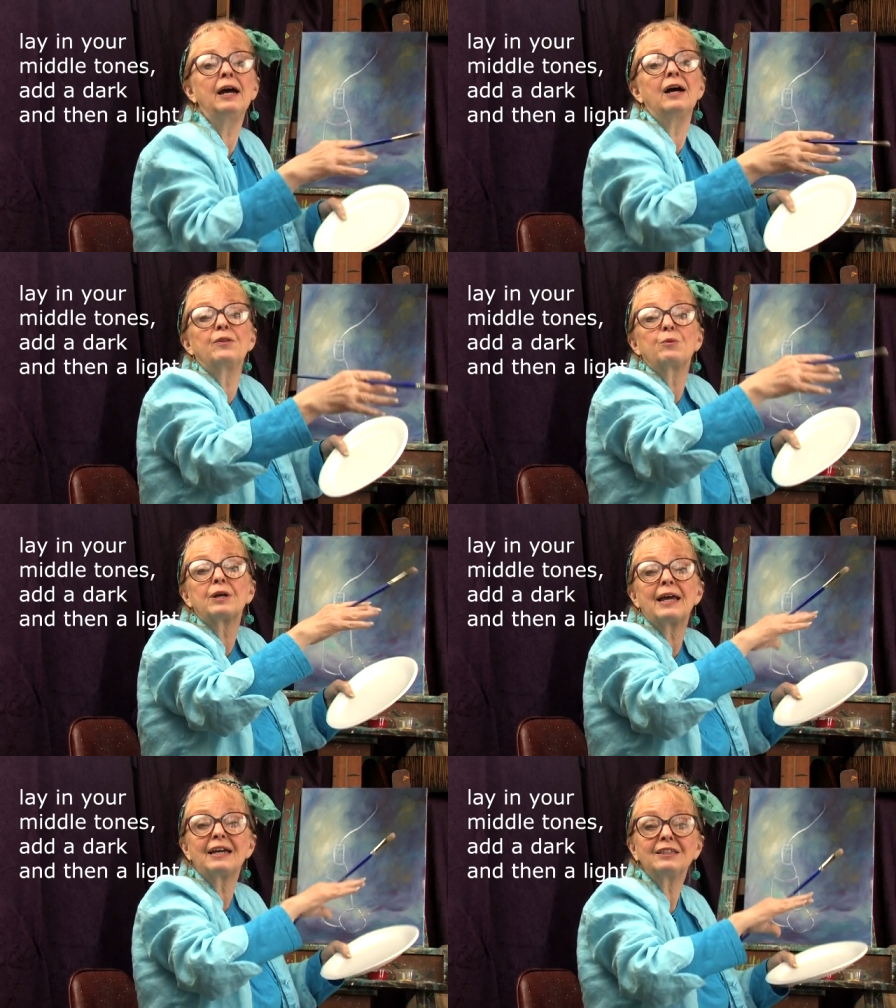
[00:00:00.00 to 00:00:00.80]
And then we're
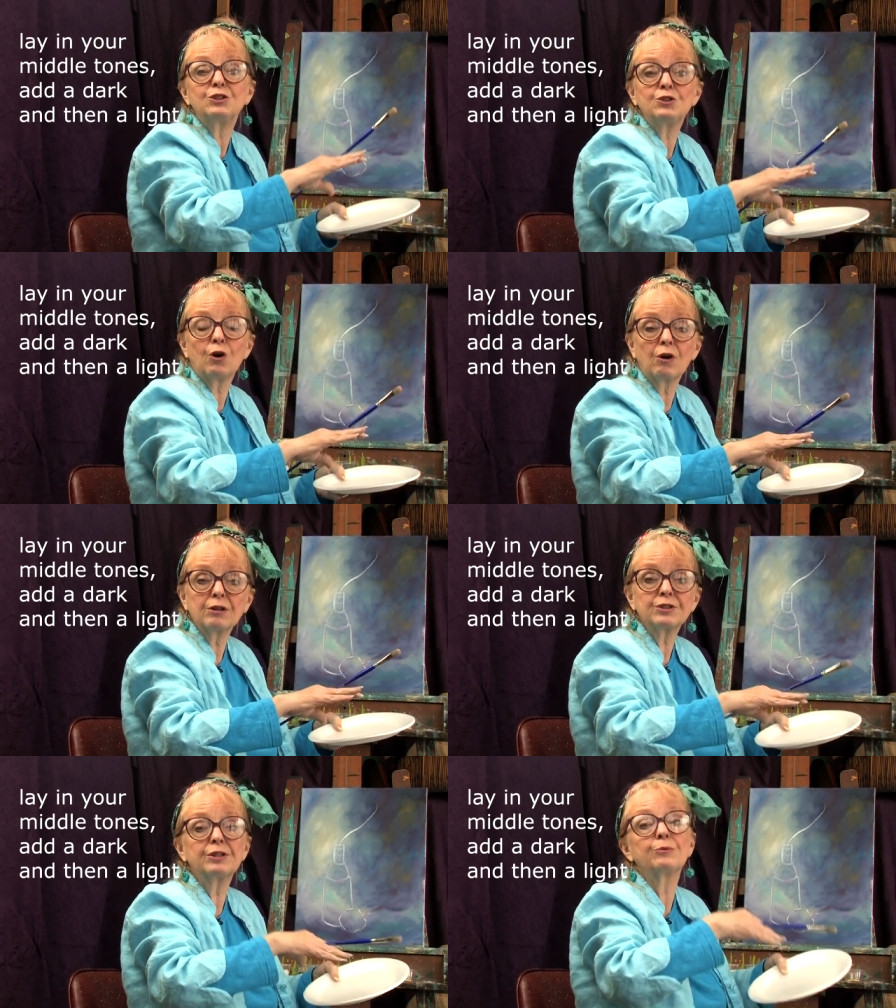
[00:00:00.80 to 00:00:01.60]
going to add the
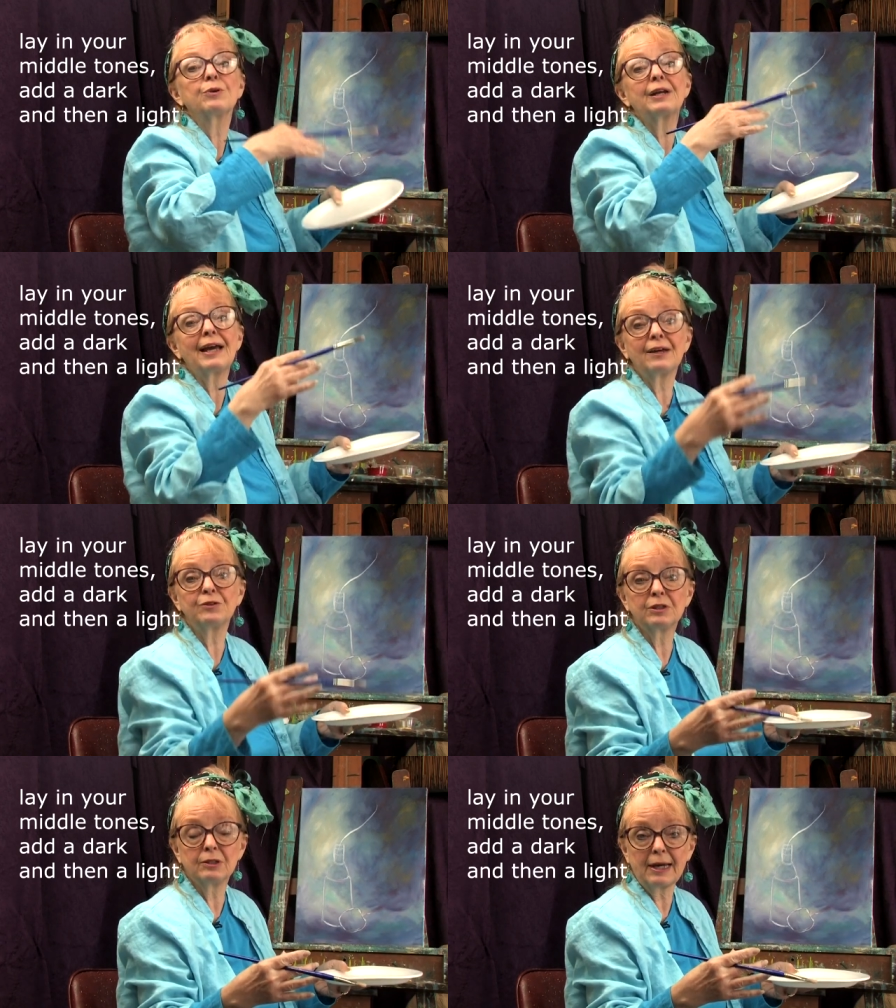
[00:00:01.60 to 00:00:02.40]
darks, and then we're going to add
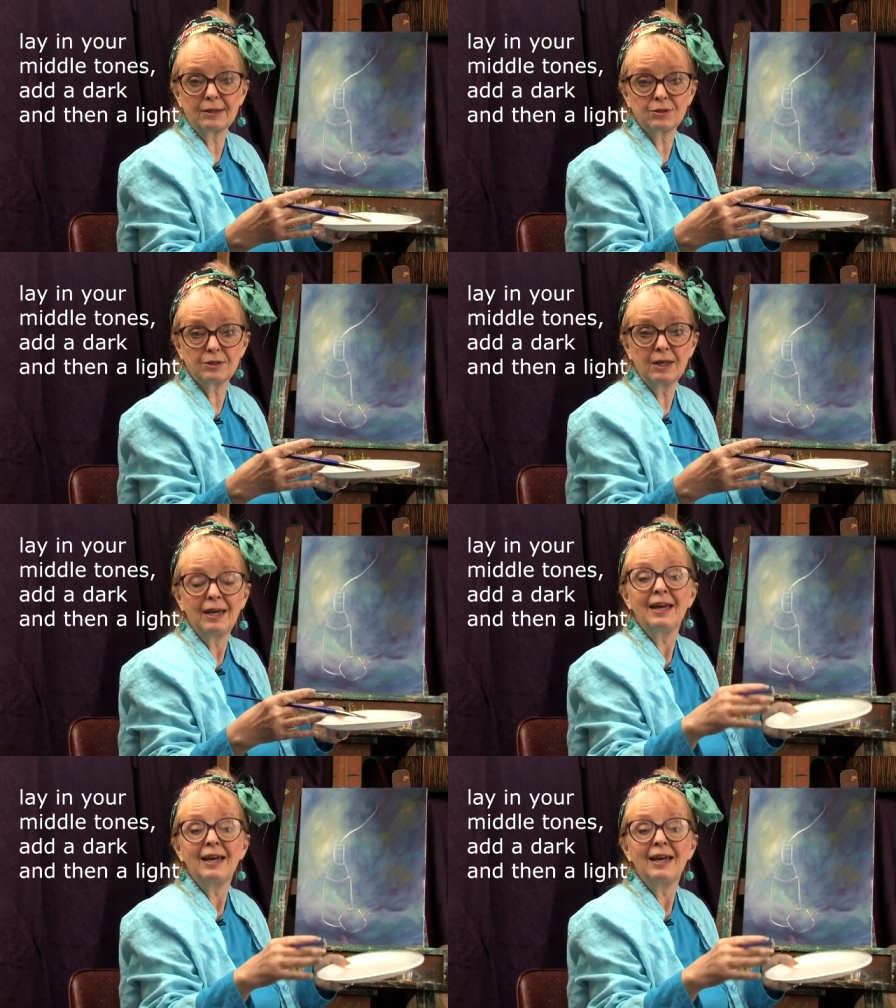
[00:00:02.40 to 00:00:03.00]
the lights.